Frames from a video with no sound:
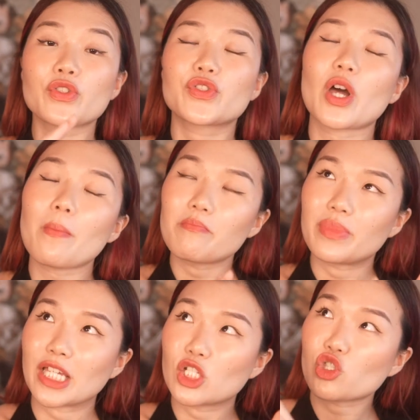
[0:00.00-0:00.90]
Stop
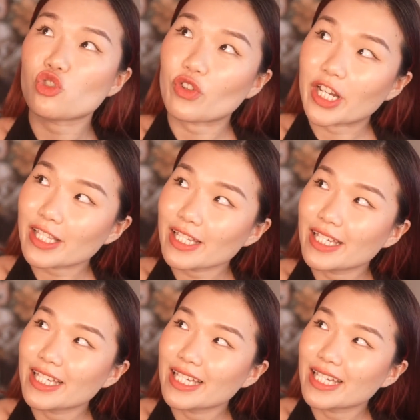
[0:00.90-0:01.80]
being tricked
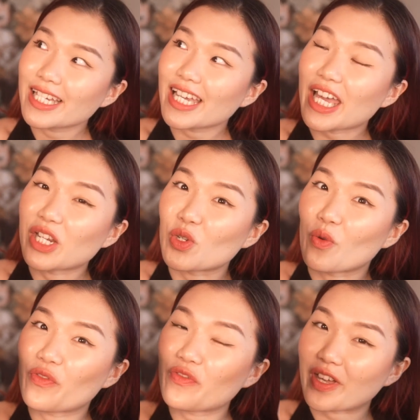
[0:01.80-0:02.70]
into
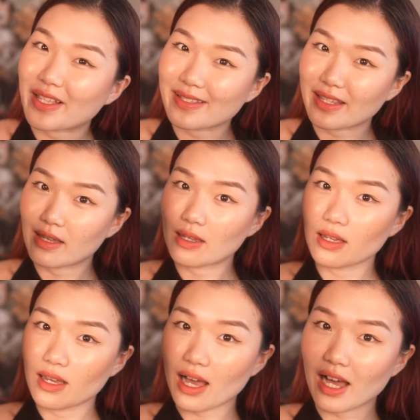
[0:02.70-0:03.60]
fixing
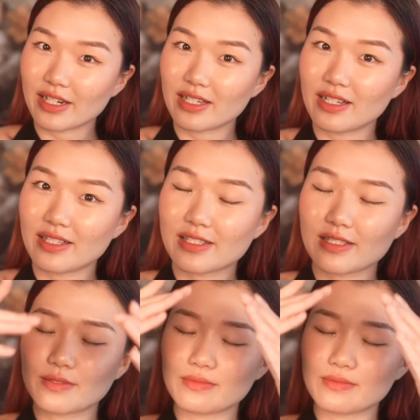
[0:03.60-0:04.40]
others.